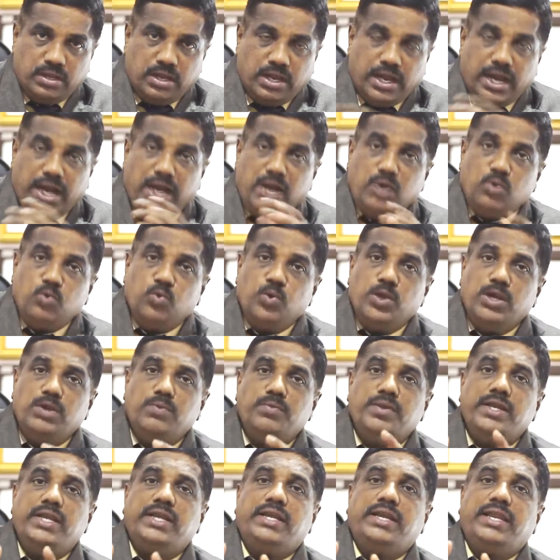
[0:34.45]
And when
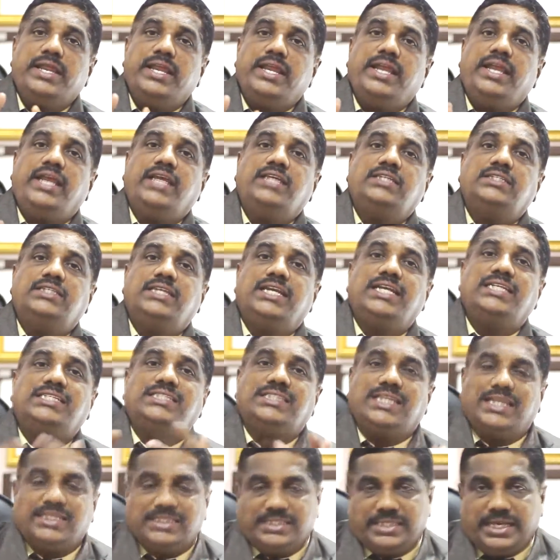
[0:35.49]
we take a stress
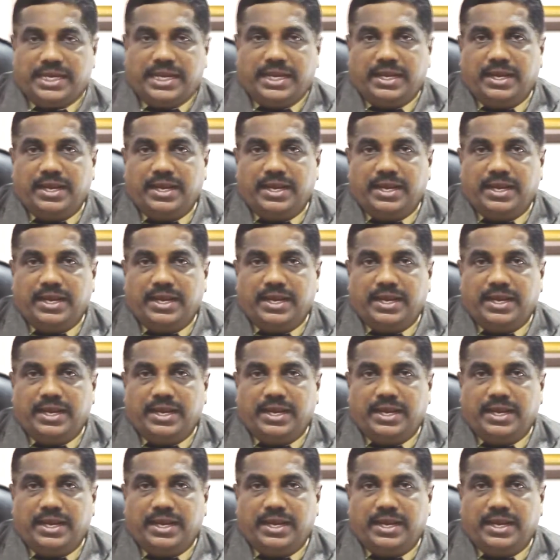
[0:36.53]
x-ray,